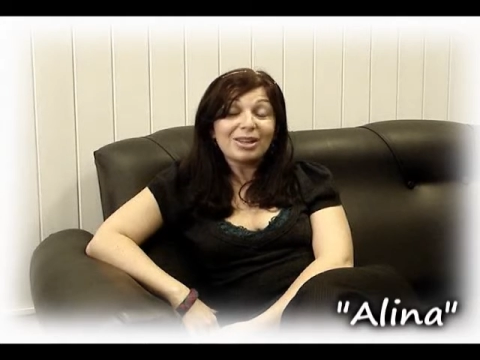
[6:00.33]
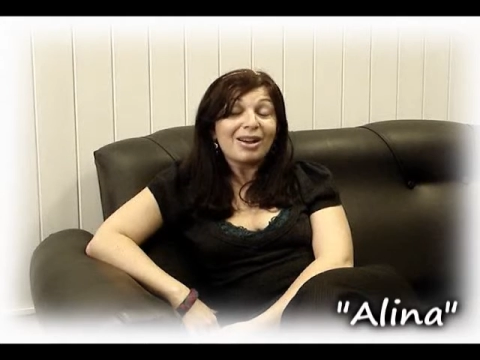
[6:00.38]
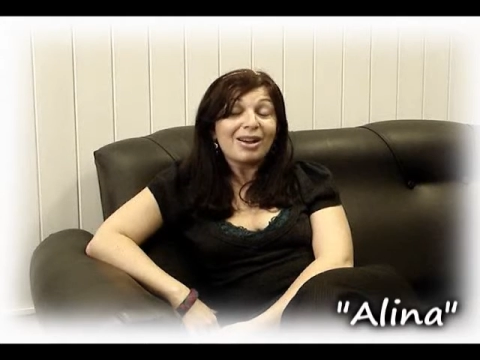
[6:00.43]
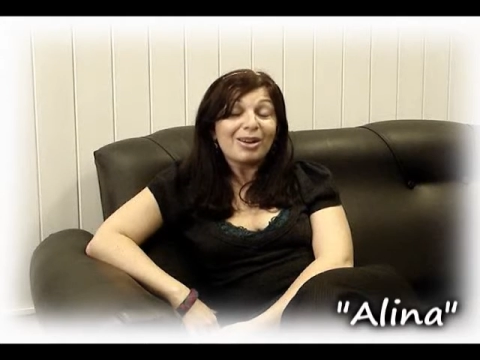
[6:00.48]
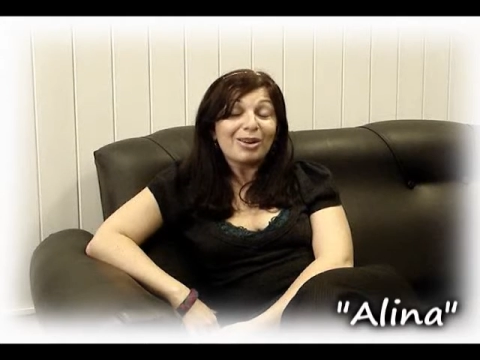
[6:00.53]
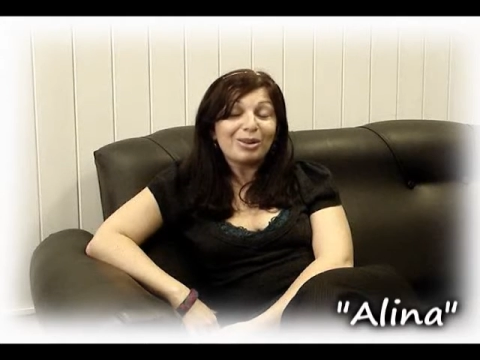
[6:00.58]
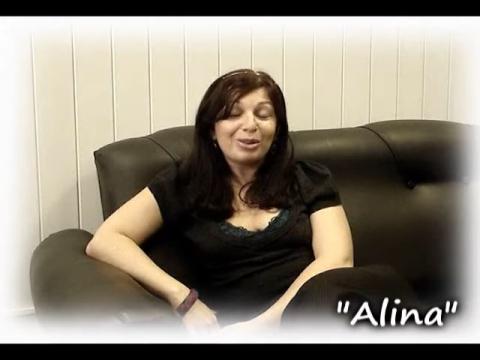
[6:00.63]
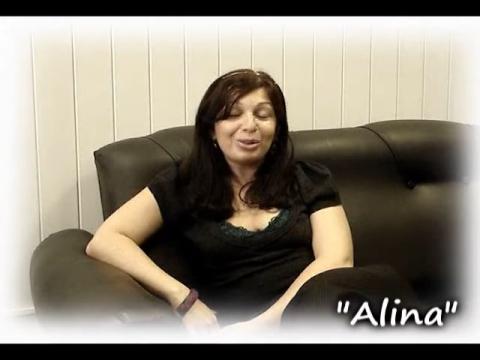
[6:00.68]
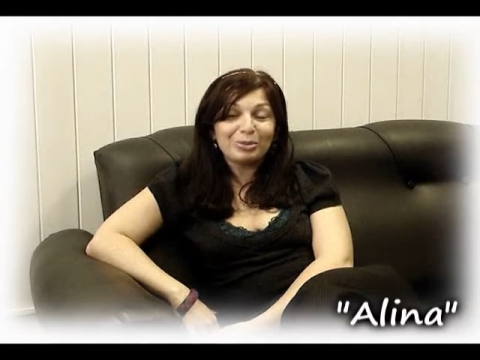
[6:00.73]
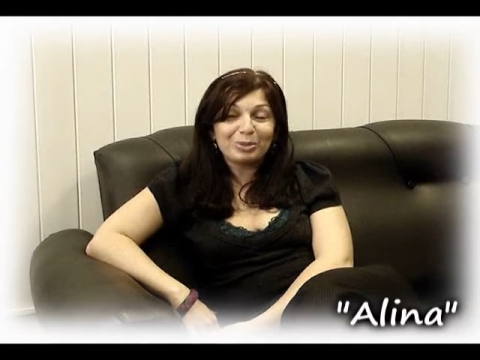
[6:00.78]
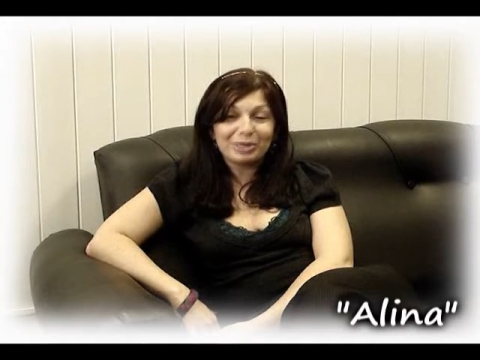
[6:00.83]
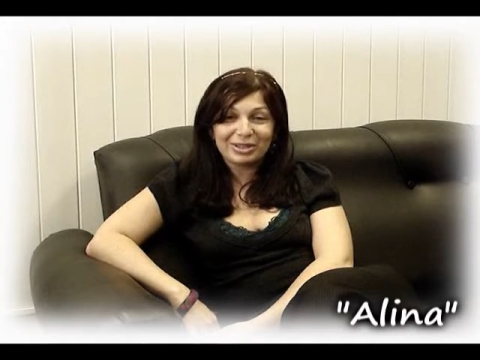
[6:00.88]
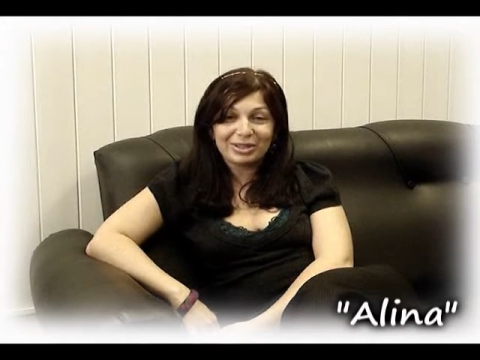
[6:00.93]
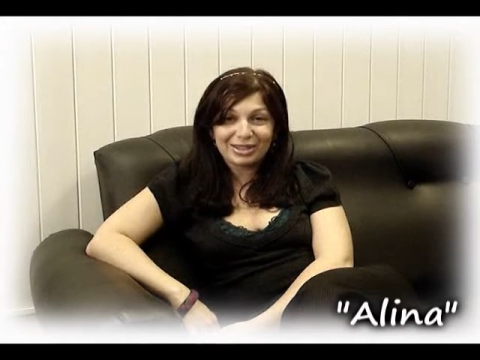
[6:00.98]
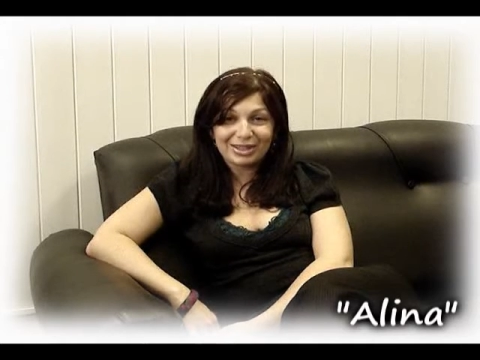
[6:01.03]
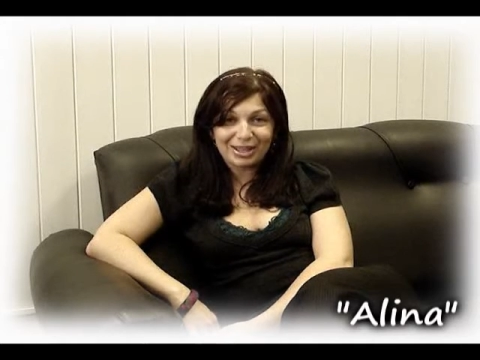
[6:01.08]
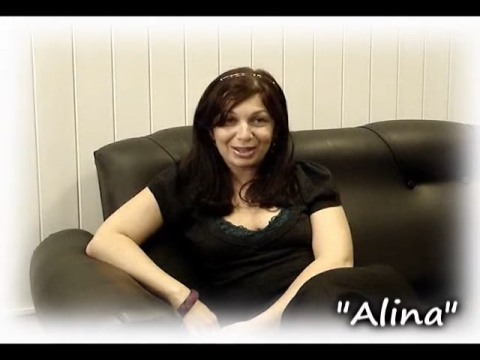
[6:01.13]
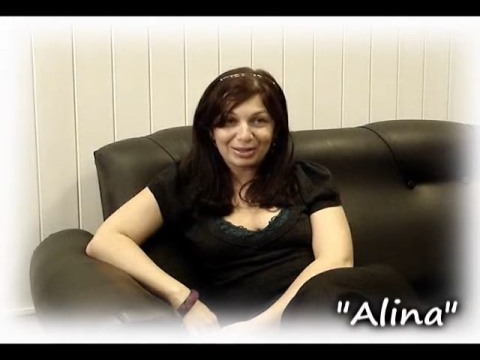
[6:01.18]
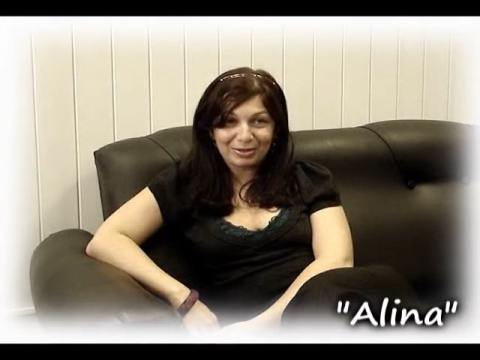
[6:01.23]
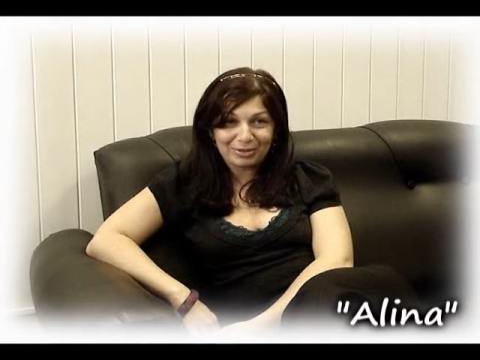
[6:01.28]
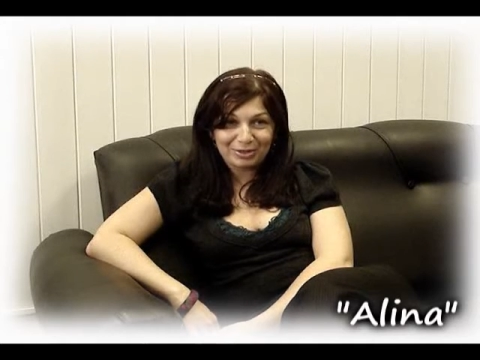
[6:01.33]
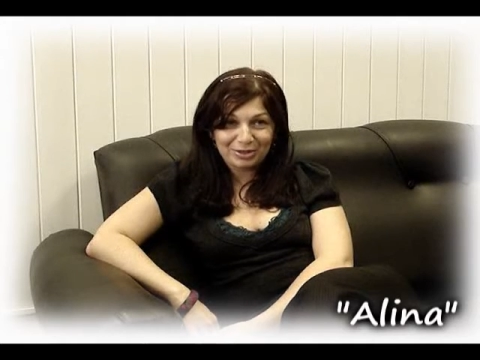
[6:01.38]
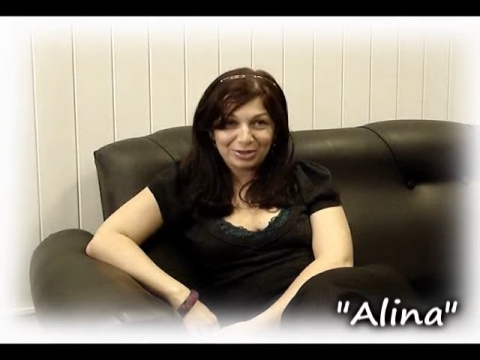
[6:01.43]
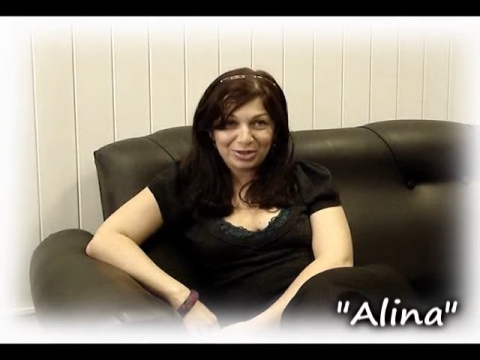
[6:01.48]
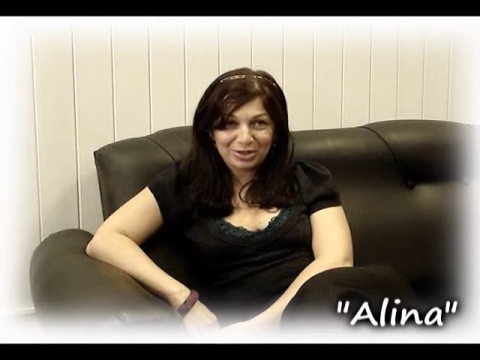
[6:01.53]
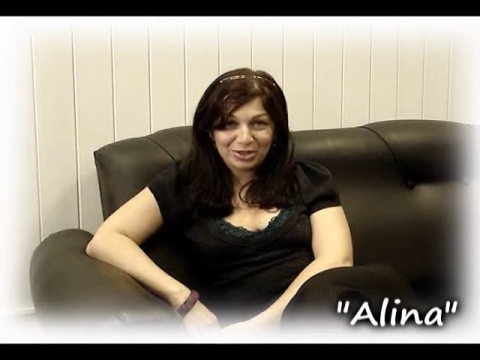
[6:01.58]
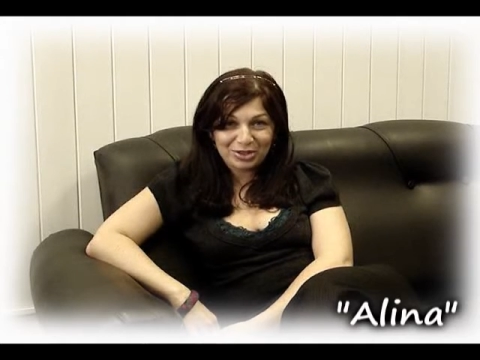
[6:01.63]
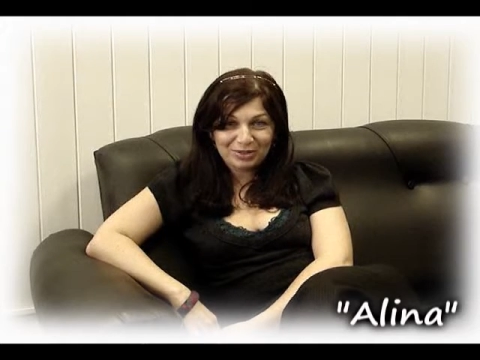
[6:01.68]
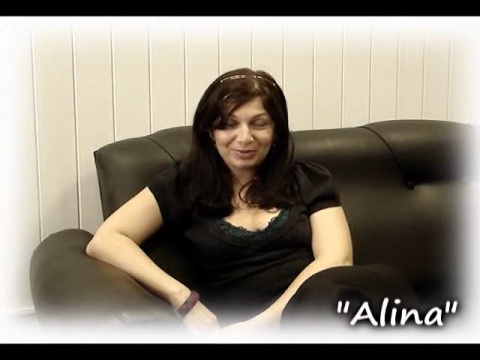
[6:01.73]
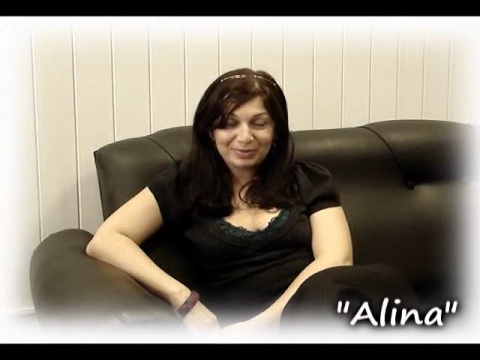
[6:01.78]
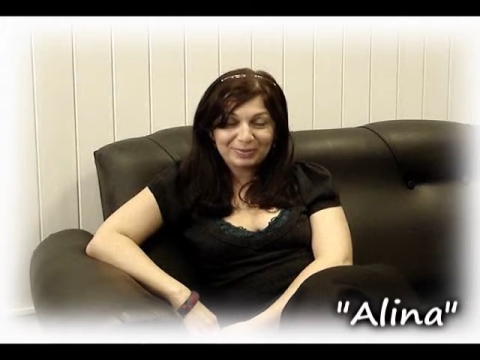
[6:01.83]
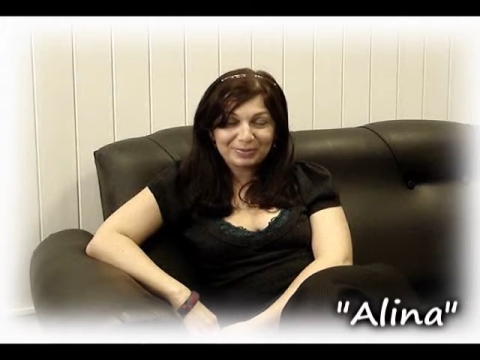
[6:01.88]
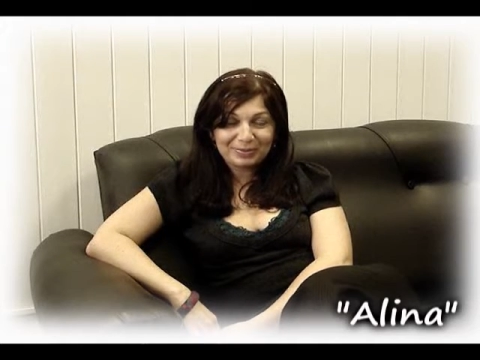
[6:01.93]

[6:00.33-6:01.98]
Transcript: are always selfish.